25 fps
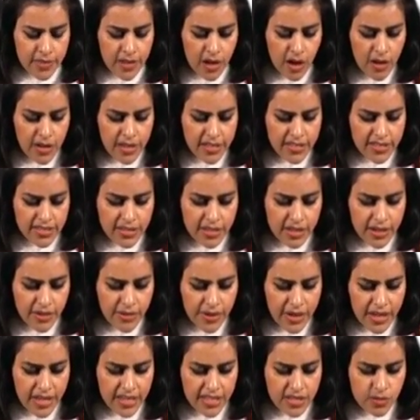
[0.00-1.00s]
Now let's
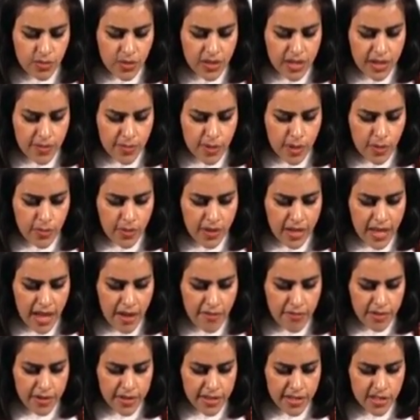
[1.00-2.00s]
erase whatever we
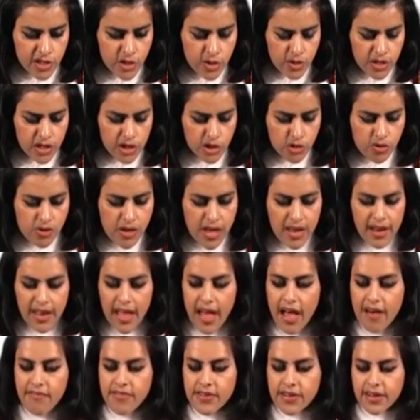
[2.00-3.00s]
have written so that you
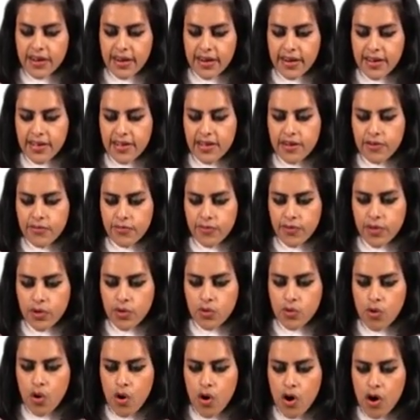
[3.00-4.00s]
can have a clear
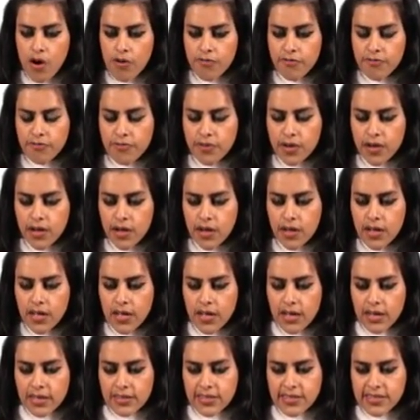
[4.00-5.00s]
view of
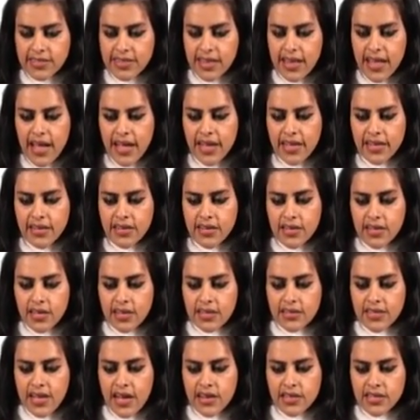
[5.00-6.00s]
the slide
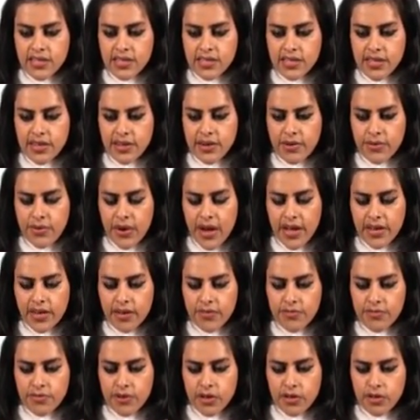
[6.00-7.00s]
that is there
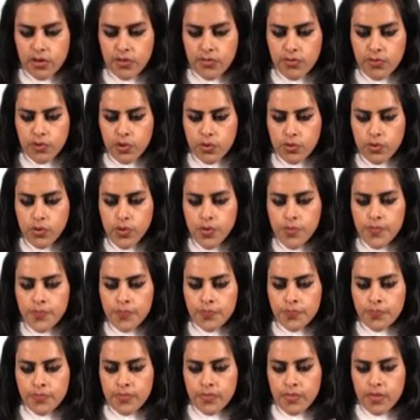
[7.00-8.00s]
right in front of you.
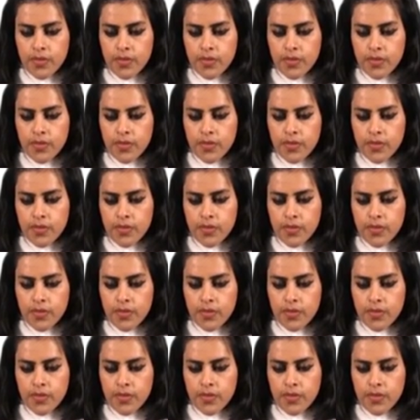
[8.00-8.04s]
